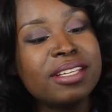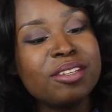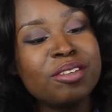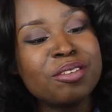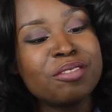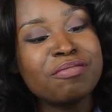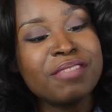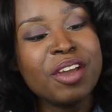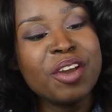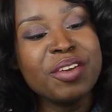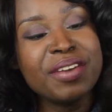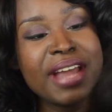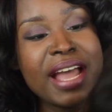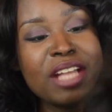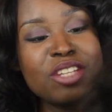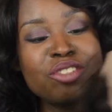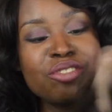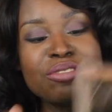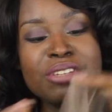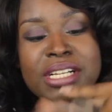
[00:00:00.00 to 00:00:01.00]
it look very
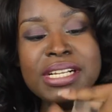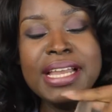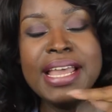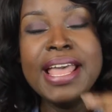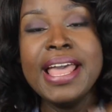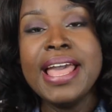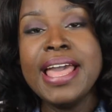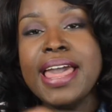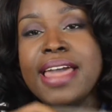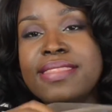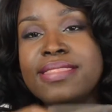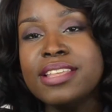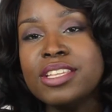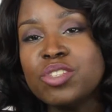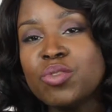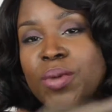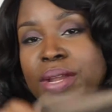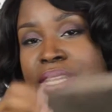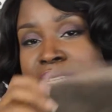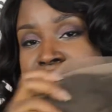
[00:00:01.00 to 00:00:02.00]
natural. And
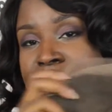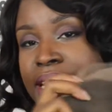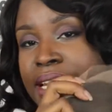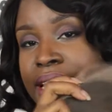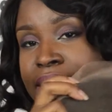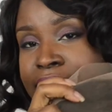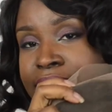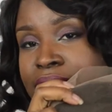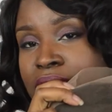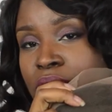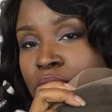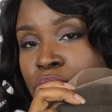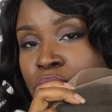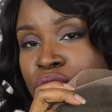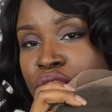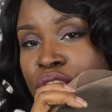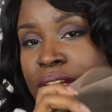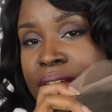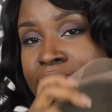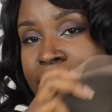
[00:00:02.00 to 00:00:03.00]
this one is a lace
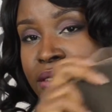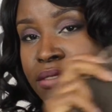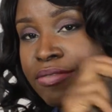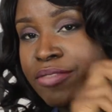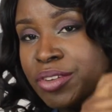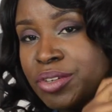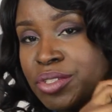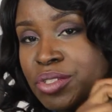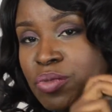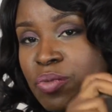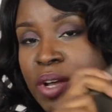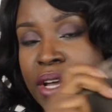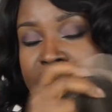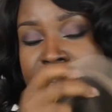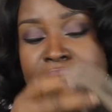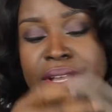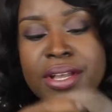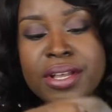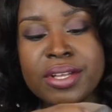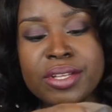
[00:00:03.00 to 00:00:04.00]
closure like the first
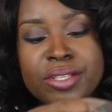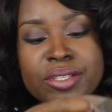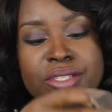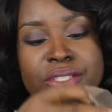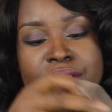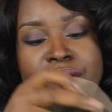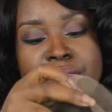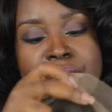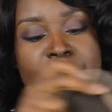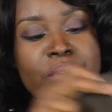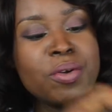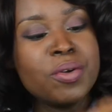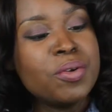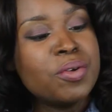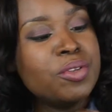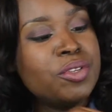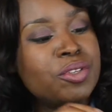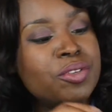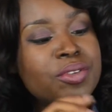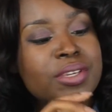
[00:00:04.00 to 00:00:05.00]
one.
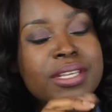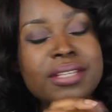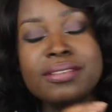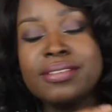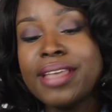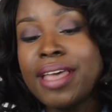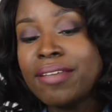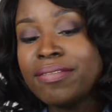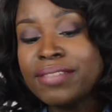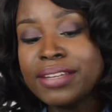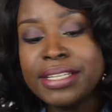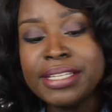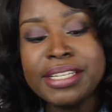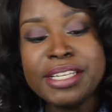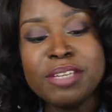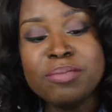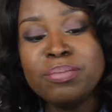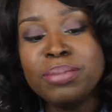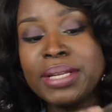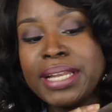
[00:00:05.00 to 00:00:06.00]
So you could
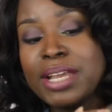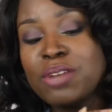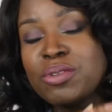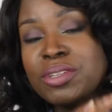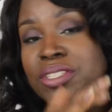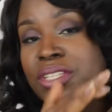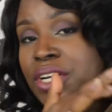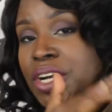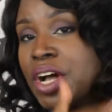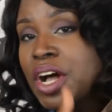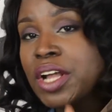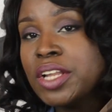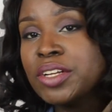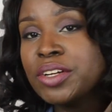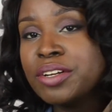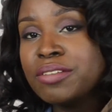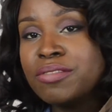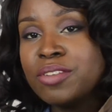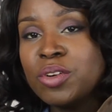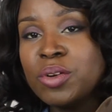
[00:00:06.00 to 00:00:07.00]
definitely play with the
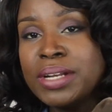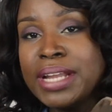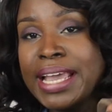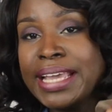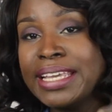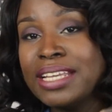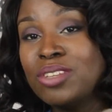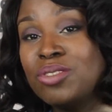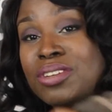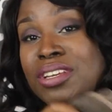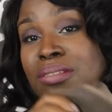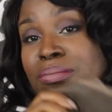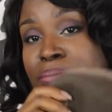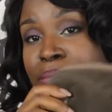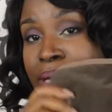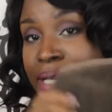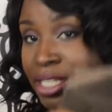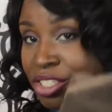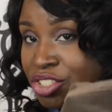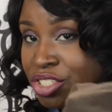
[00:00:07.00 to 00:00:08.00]
color. If you don't like it, you can
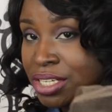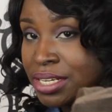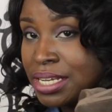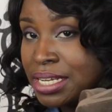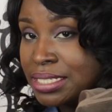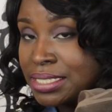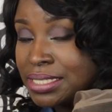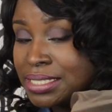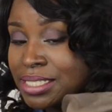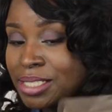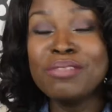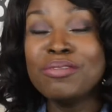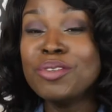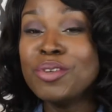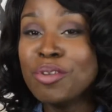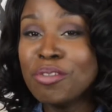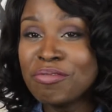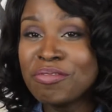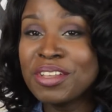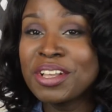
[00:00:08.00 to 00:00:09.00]
bleach the knots. If
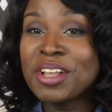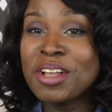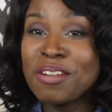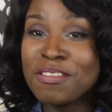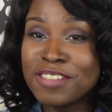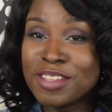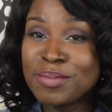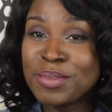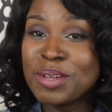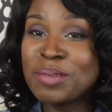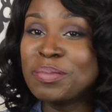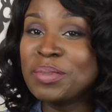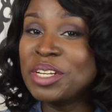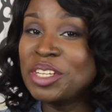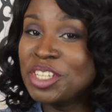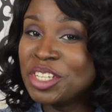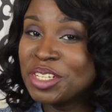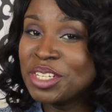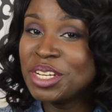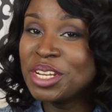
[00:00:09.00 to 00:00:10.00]
you don't feel comfortable
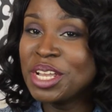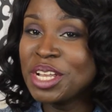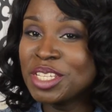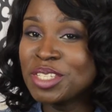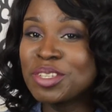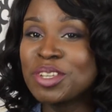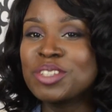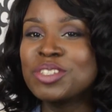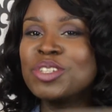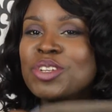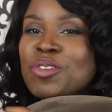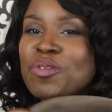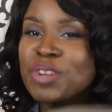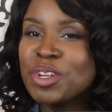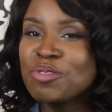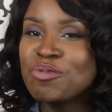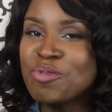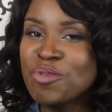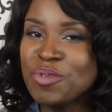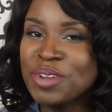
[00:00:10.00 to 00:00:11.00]
bleaching the knots because you don't
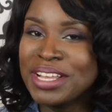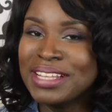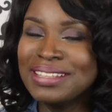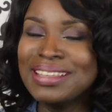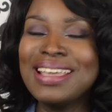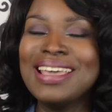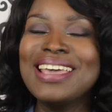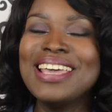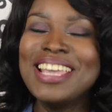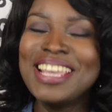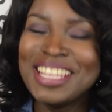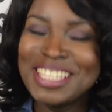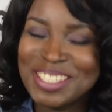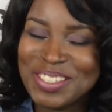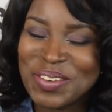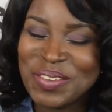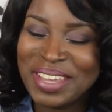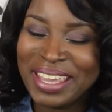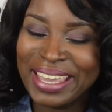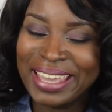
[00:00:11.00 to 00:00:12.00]
want to ruin it,
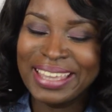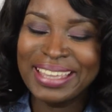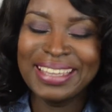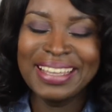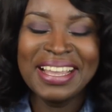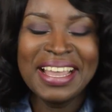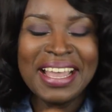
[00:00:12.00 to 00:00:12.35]
it's okay.